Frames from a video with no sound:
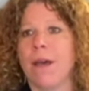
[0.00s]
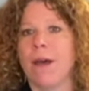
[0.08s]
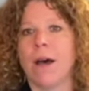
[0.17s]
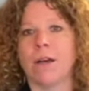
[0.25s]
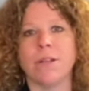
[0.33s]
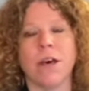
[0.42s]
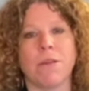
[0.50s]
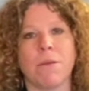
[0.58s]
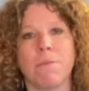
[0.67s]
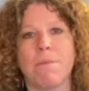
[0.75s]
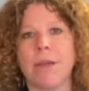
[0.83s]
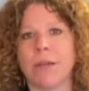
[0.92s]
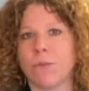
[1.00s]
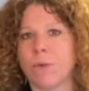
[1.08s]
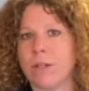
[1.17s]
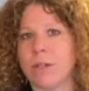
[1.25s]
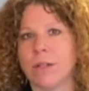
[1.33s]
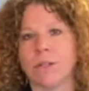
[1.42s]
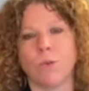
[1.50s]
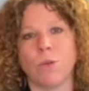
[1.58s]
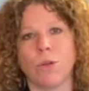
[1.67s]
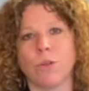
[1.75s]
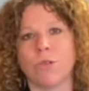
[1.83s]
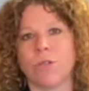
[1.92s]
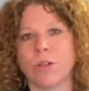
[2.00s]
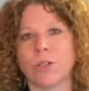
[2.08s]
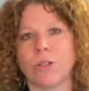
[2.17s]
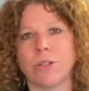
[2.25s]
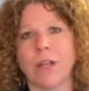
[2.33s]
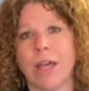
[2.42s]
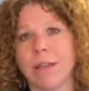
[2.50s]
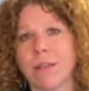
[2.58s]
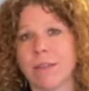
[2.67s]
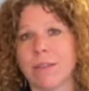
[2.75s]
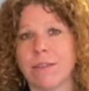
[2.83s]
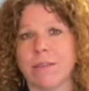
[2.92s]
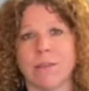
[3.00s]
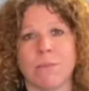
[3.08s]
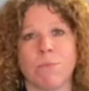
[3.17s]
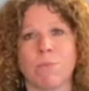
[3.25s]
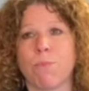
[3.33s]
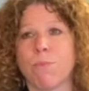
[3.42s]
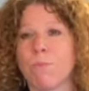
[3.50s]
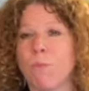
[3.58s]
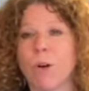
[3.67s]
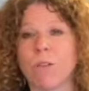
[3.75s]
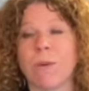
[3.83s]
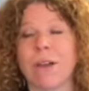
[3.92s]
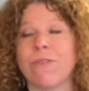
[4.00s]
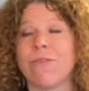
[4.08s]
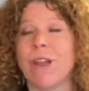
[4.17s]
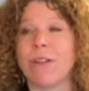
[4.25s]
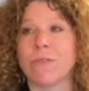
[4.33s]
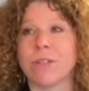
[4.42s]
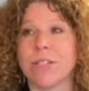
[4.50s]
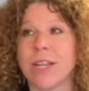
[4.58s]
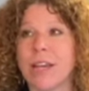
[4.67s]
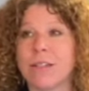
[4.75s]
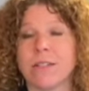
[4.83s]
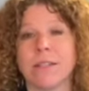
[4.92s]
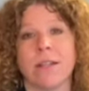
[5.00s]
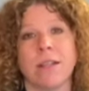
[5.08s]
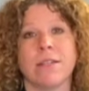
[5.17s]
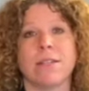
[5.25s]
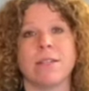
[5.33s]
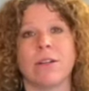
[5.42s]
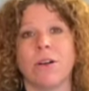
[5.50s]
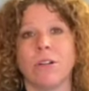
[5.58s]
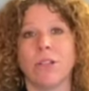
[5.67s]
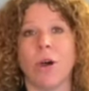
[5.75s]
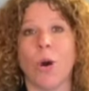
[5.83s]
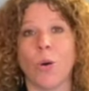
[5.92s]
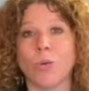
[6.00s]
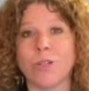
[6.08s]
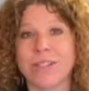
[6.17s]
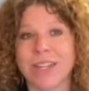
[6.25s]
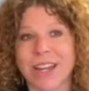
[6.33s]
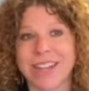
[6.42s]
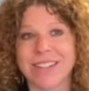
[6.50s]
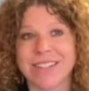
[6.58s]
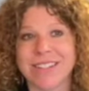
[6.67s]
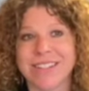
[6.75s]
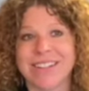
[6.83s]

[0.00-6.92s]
Another big one in the world of functional health, and one of my favorite tests, is called the oats test.